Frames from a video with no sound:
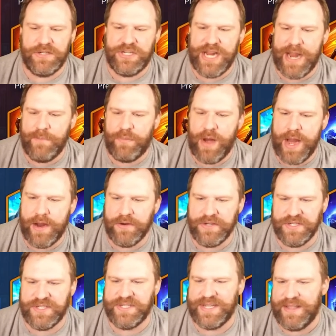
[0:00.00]
Chainbreaker
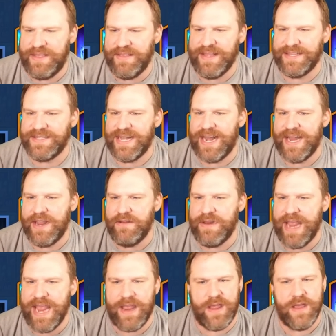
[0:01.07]
just because I think that's kind of
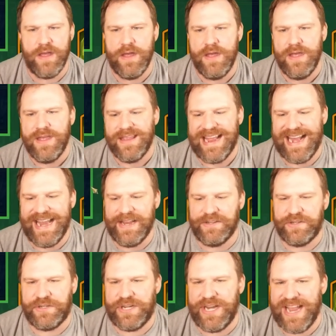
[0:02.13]
unique, kind of
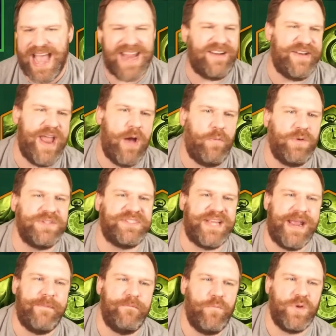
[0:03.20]
interesting. I don't know. We'll
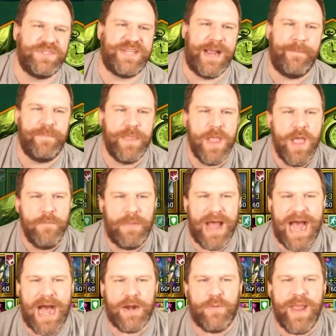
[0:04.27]
see. We'll see. But
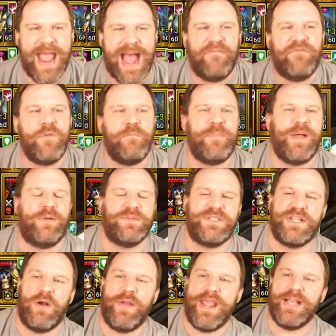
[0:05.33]
how do we have him built?
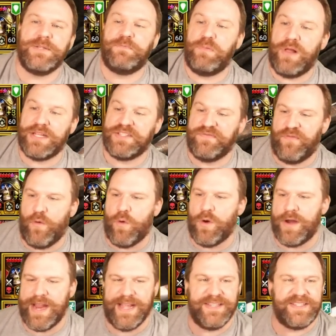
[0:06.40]
So he is
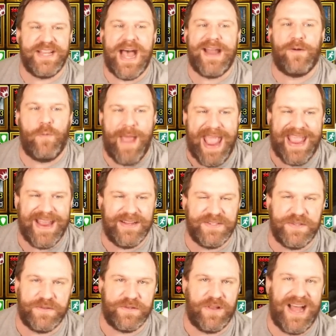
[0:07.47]
+4. He is not awakened.
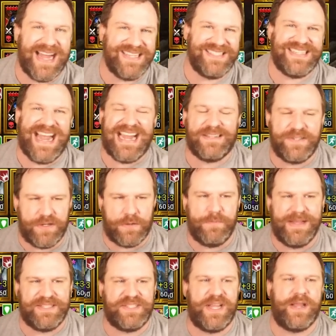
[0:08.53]
So there's a lot of stats that are
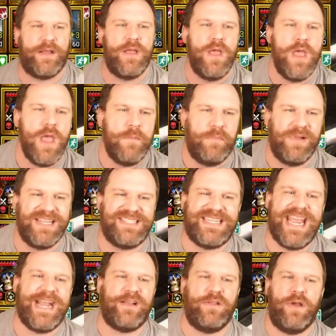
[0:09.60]
missing. But let's
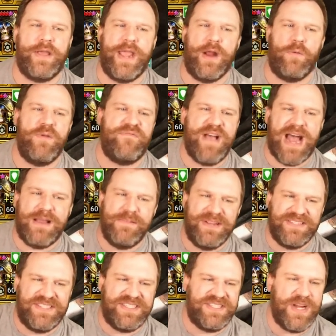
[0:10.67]
take a look here. We've got him in
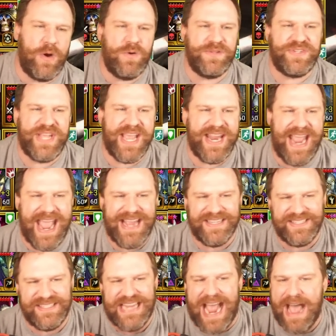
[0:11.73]
Stone Skin and
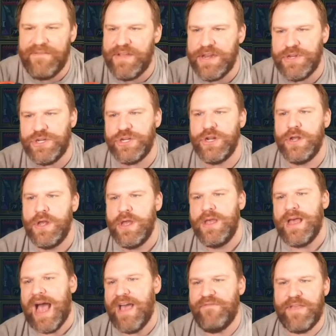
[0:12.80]
Savage.
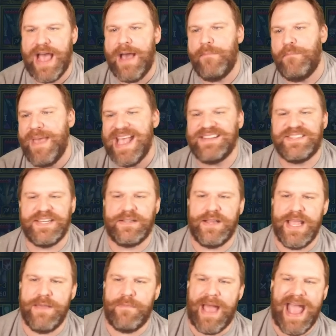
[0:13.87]
I've got
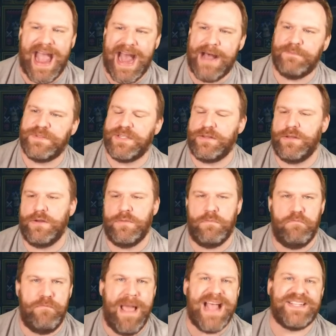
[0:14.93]
basically my
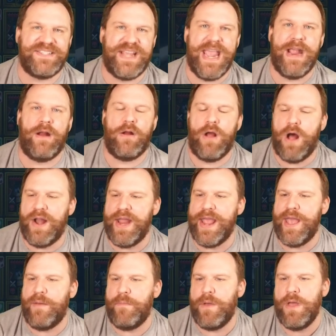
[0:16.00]
absolute best gear on
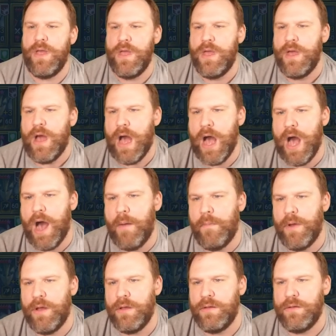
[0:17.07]
him,
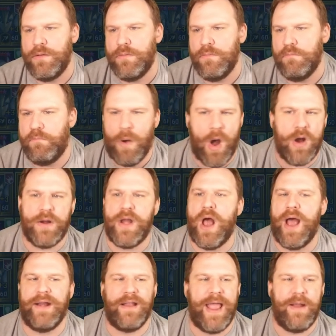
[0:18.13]
bar
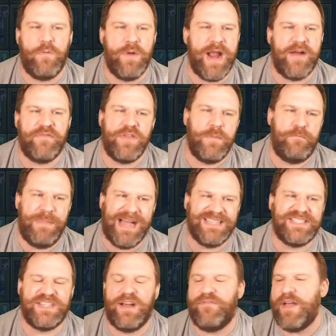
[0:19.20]
none. Like whatever the
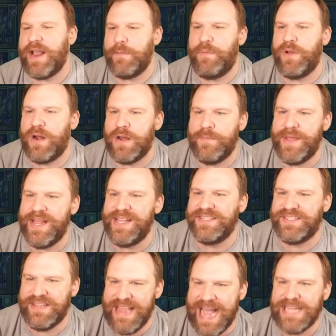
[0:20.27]
best stuff I could put on him
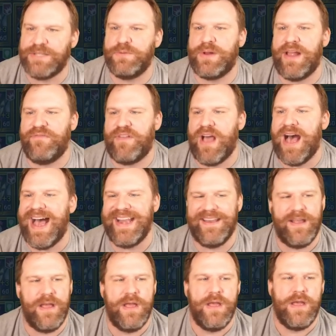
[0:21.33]
is, that's what I've got,
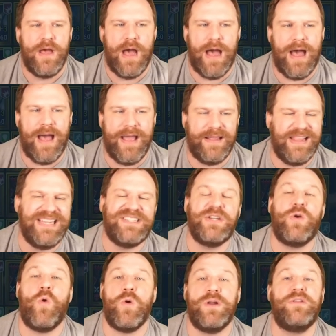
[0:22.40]
at least
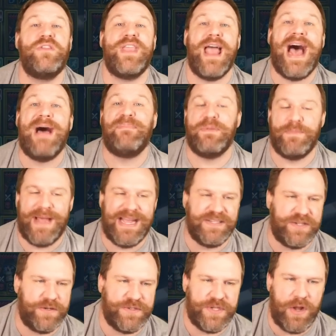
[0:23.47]
according to the
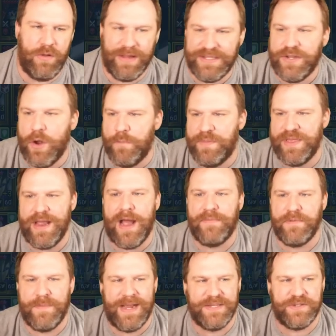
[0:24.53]
optimizer. So let's hope the
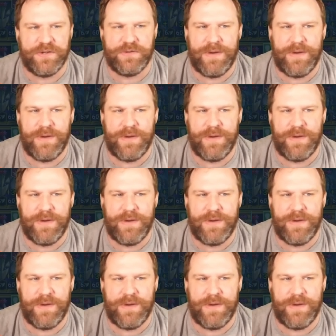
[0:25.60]
optimizer is